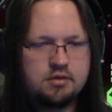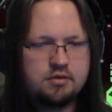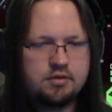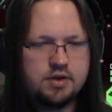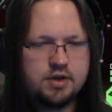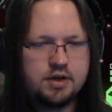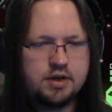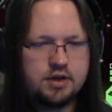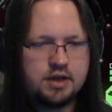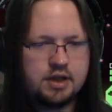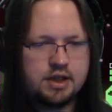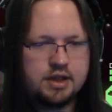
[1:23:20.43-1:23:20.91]

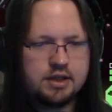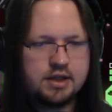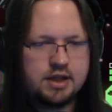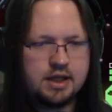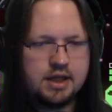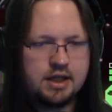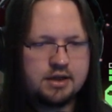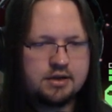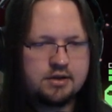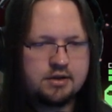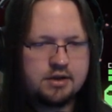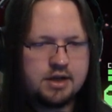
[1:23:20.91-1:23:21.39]
we didn't hit
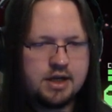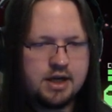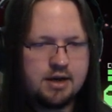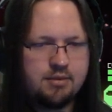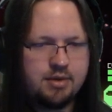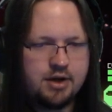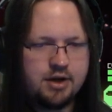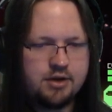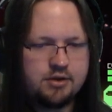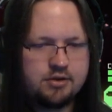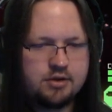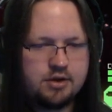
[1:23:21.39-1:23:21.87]
that
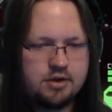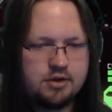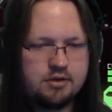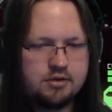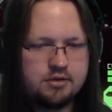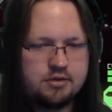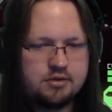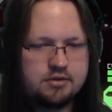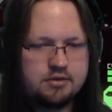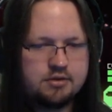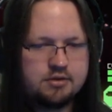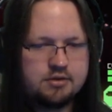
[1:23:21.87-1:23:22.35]
combat
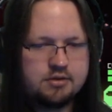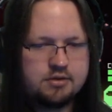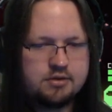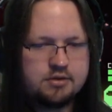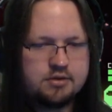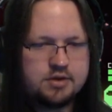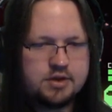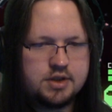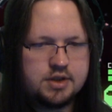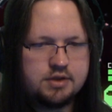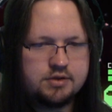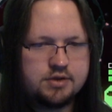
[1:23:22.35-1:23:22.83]
drone,
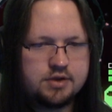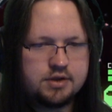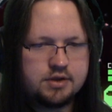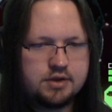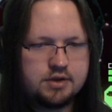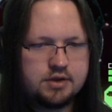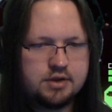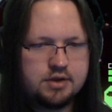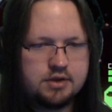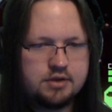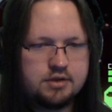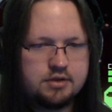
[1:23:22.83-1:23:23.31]
so that was a
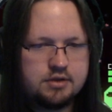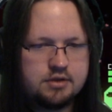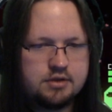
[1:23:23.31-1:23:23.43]
good